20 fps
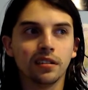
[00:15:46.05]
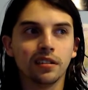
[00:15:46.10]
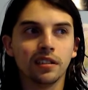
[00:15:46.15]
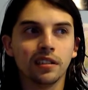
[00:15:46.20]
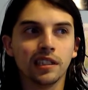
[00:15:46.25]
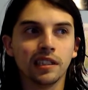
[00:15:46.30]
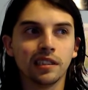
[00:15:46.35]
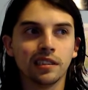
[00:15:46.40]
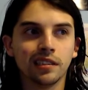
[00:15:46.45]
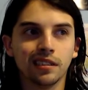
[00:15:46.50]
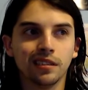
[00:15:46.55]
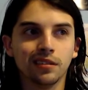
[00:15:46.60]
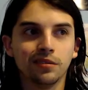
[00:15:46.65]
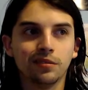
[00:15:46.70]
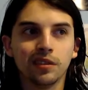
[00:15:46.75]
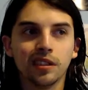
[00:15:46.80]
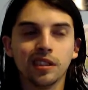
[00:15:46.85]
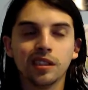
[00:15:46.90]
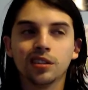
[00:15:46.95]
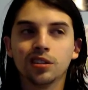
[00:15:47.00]
isn't
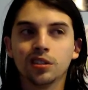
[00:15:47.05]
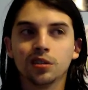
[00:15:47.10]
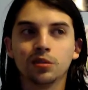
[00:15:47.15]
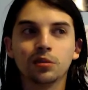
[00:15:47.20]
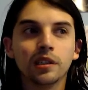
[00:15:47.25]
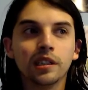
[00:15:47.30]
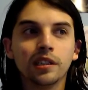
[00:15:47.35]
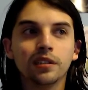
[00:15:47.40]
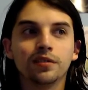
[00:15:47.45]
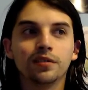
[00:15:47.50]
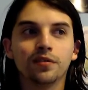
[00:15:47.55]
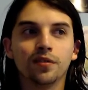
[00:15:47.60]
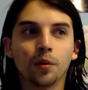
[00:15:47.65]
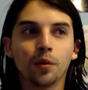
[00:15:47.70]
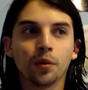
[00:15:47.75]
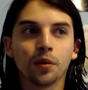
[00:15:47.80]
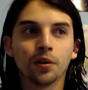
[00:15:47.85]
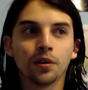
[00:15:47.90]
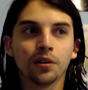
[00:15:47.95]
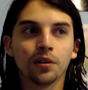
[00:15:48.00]
really suited
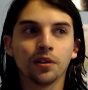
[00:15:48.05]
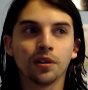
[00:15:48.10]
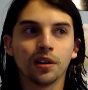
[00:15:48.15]
for